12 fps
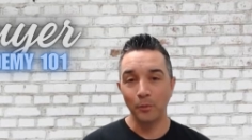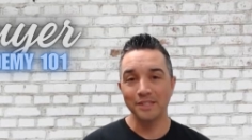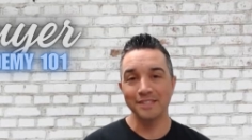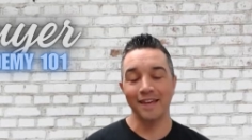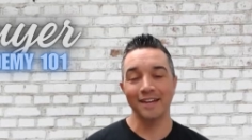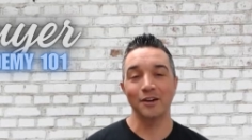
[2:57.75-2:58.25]
we
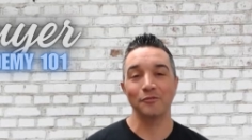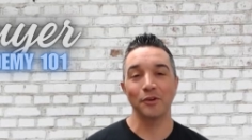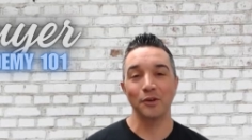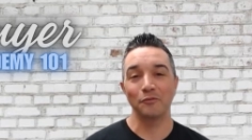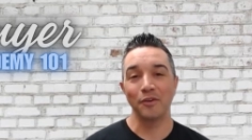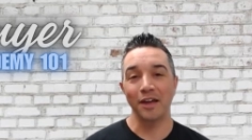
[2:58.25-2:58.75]
sign off
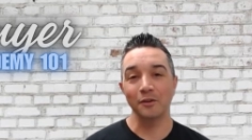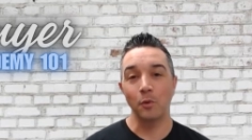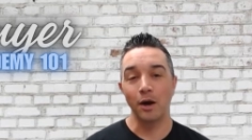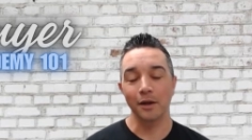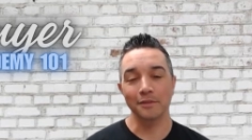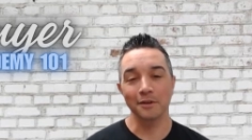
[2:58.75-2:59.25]
on your final
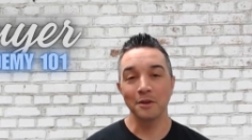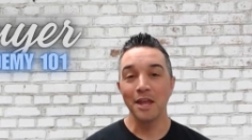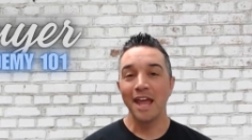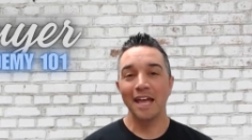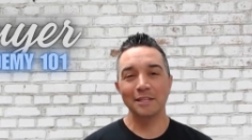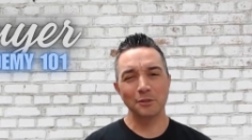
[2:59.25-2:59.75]
walkthrough.
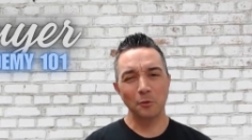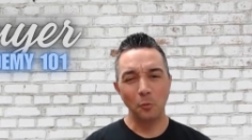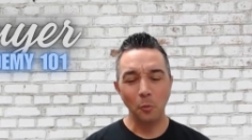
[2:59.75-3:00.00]
And so